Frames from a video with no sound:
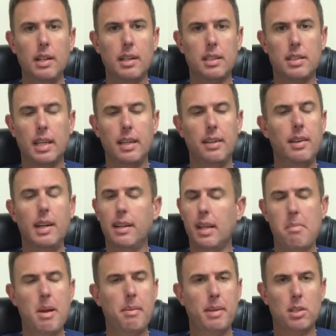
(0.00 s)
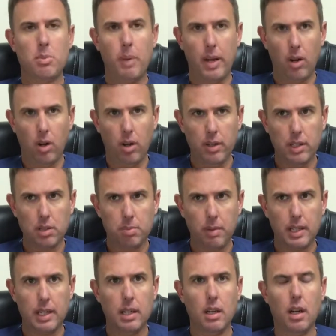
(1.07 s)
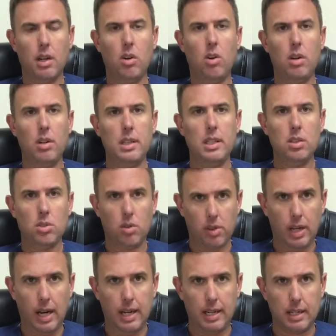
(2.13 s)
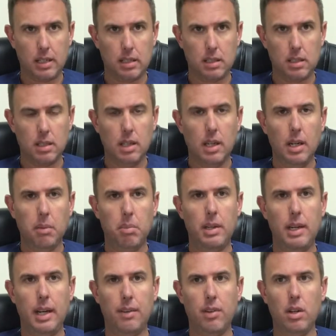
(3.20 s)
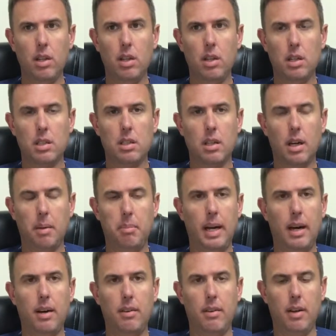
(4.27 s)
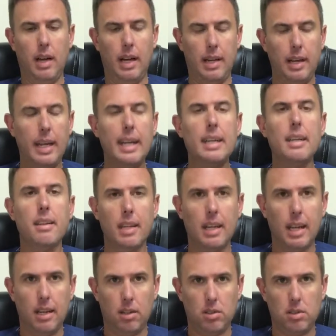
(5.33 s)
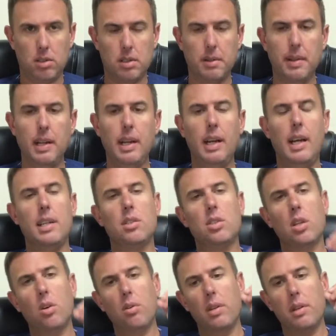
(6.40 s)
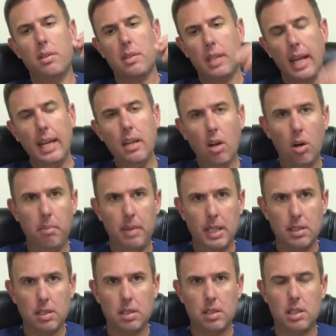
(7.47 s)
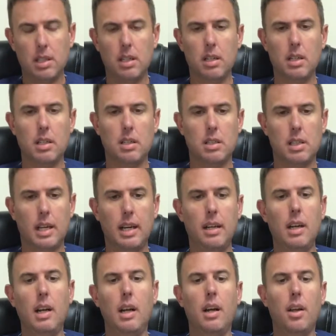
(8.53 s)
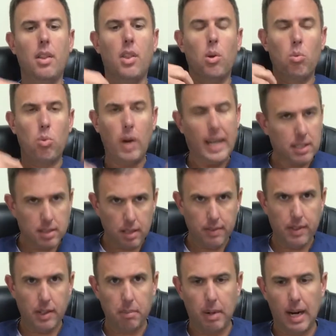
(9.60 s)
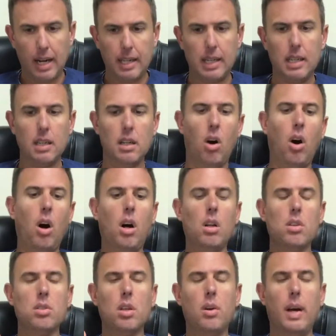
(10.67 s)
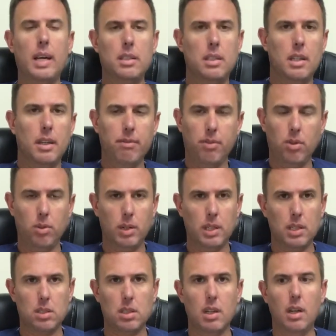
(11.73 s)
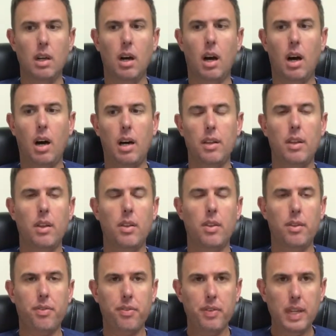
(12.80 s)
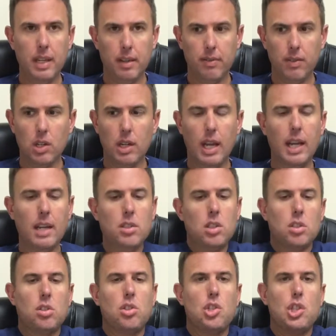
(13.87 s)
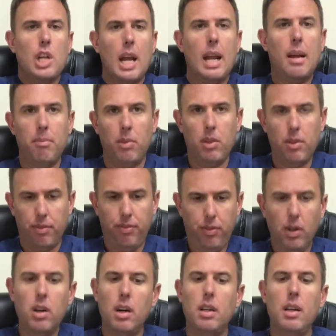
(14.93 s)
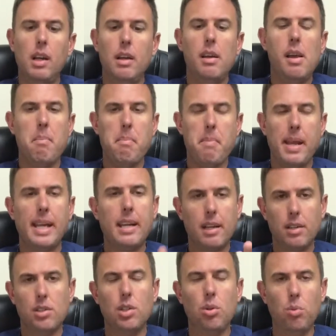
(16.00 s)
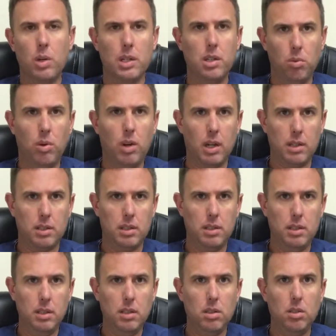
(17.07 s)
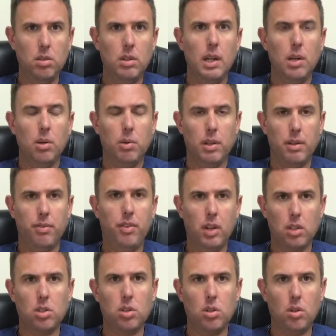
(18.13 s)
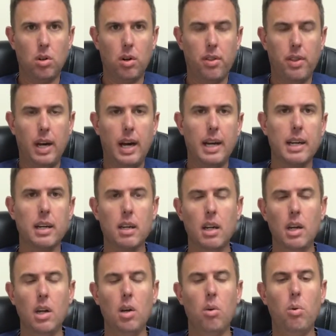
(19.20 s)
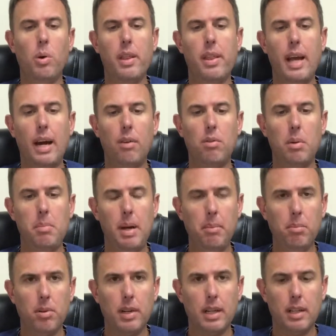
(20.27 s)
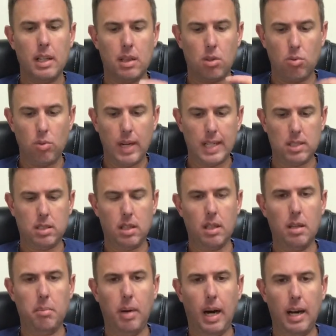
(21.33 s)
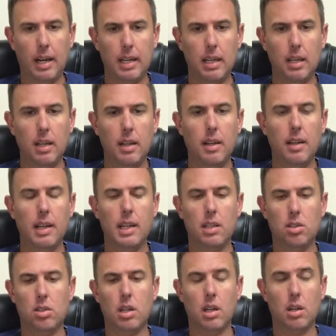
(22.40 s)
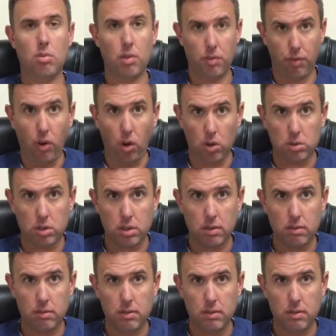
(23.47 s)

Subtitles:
They said they made me spend all this money on all these orthotics, but never looked at anything else. And so the take-home message here is that the rest of the body also has an influence on the feet. You can't just jam the foot and make it do what you want to do with a functional orthotic without remembering that the rest of the body is going to revolt.